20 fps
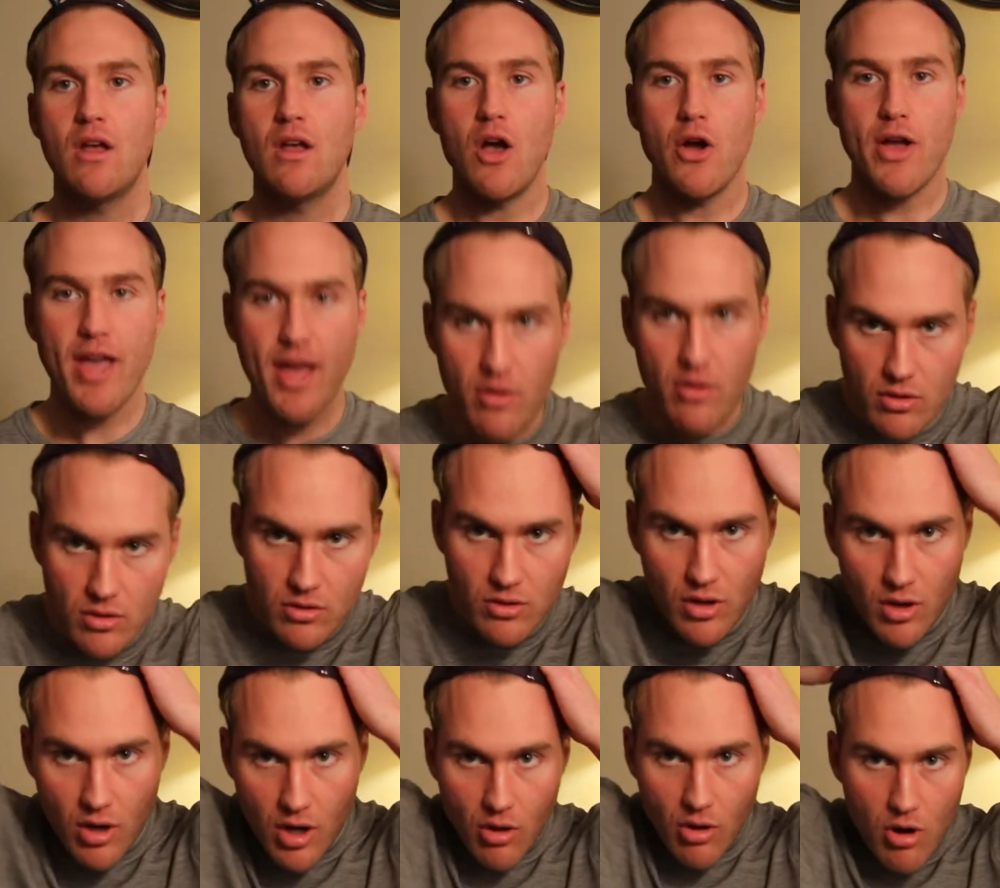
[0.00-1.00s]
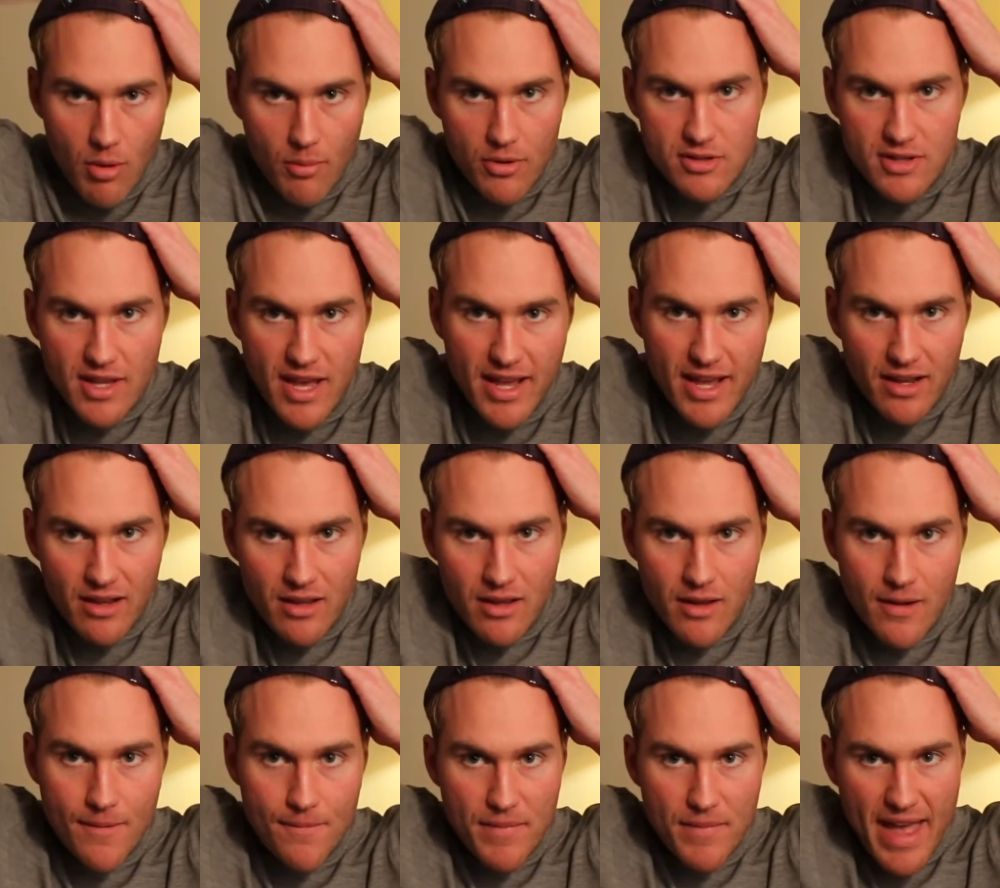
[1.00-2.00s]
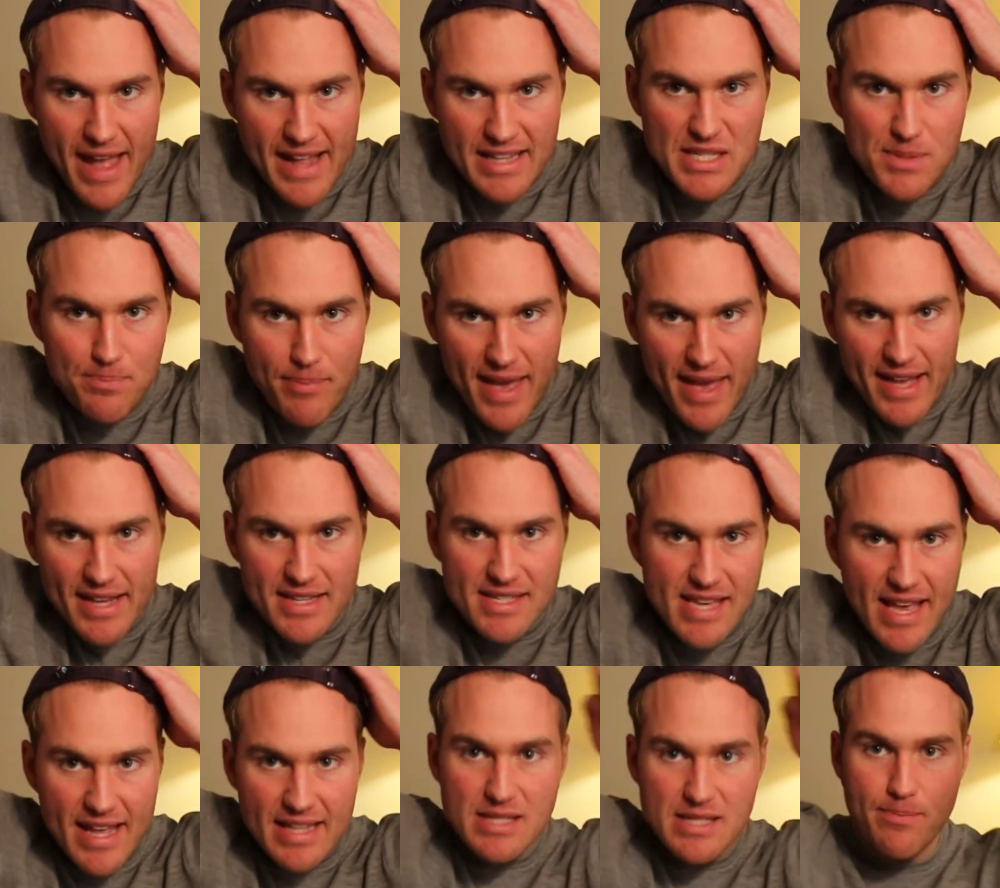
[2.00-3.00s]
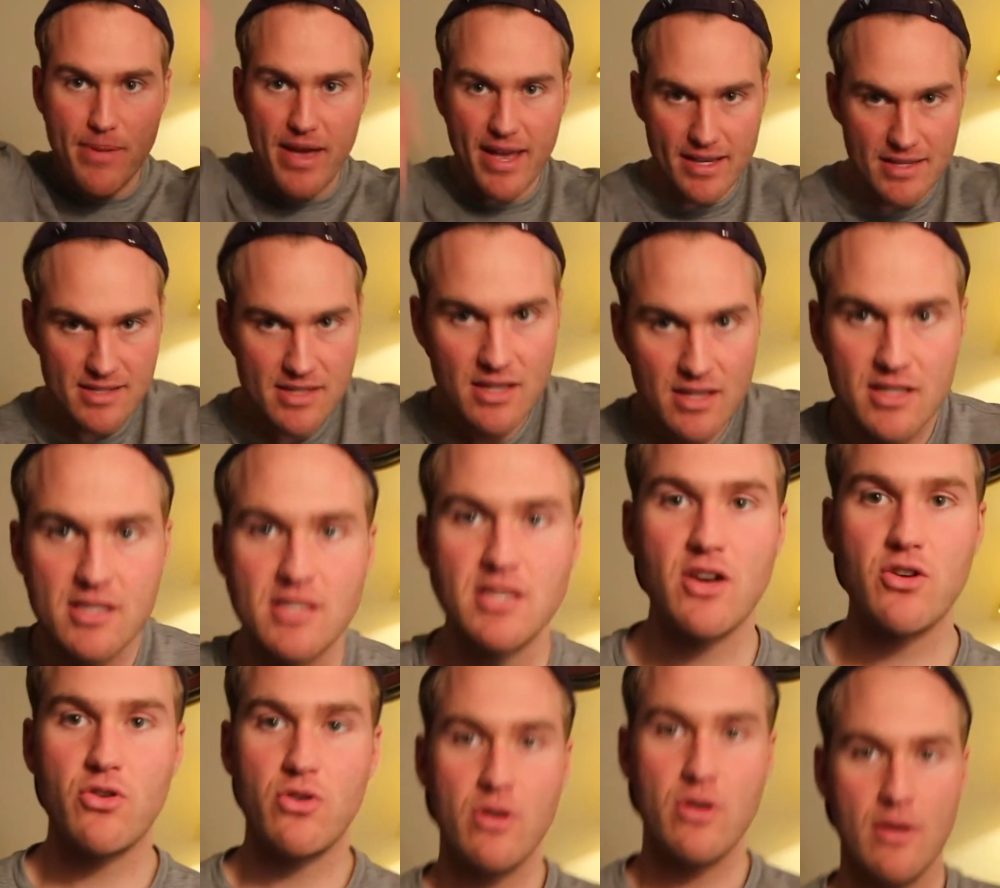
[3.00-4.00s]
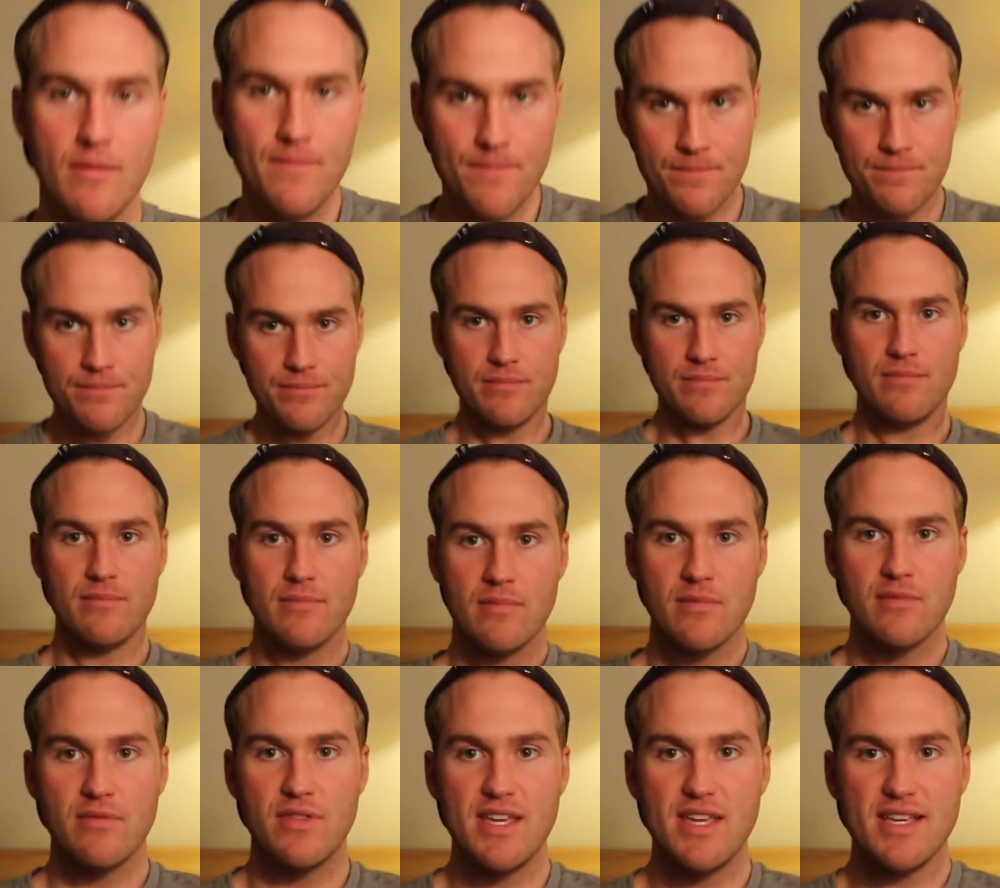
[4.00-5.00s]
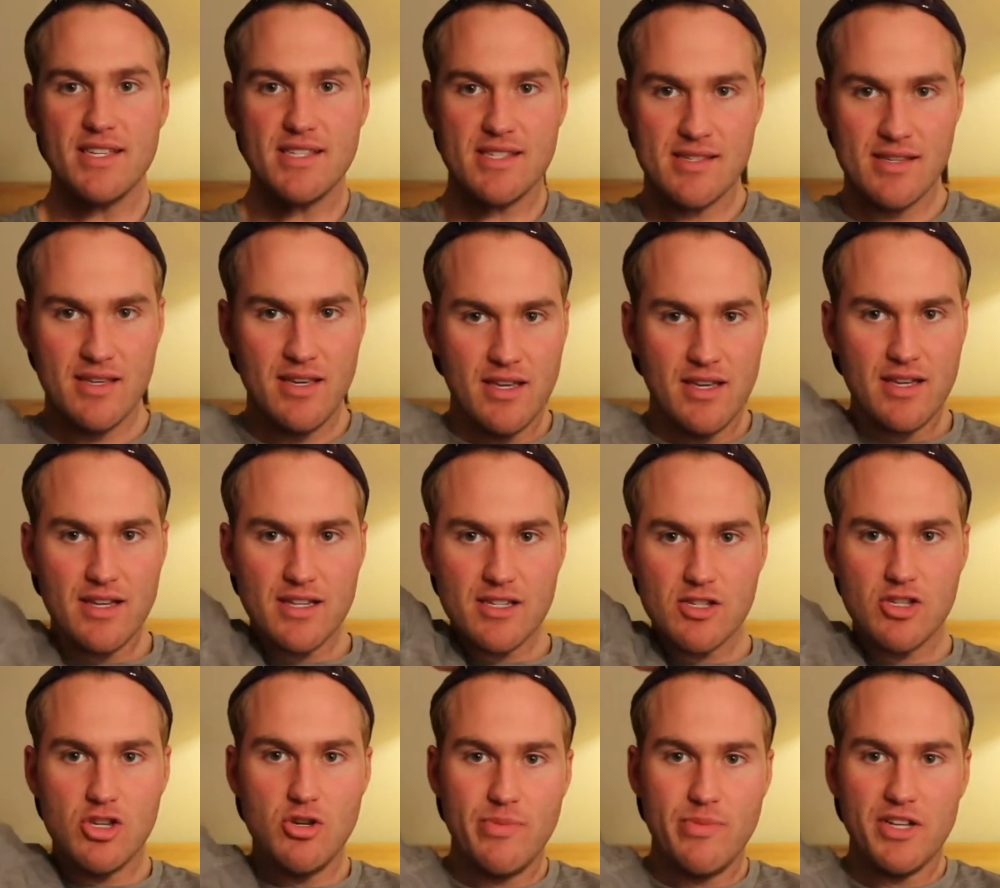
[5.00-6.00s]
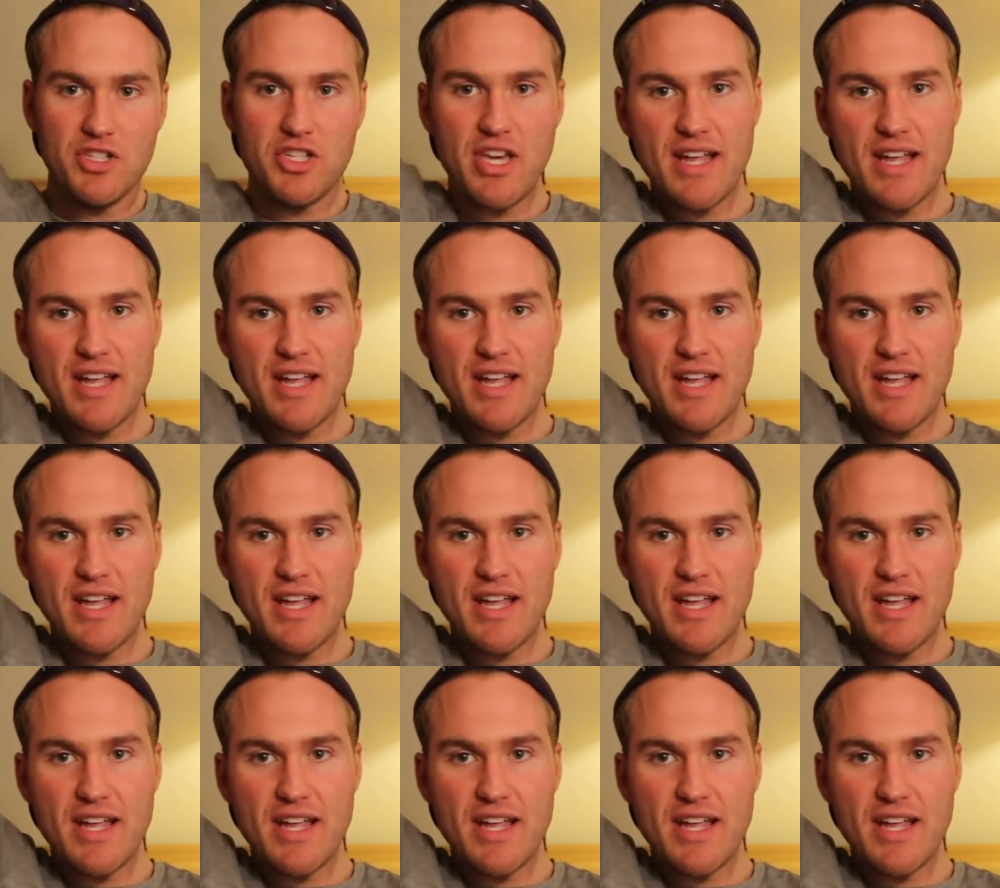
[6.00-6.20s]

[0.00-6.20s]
Okay, well, one more thing, headspace. So this is too much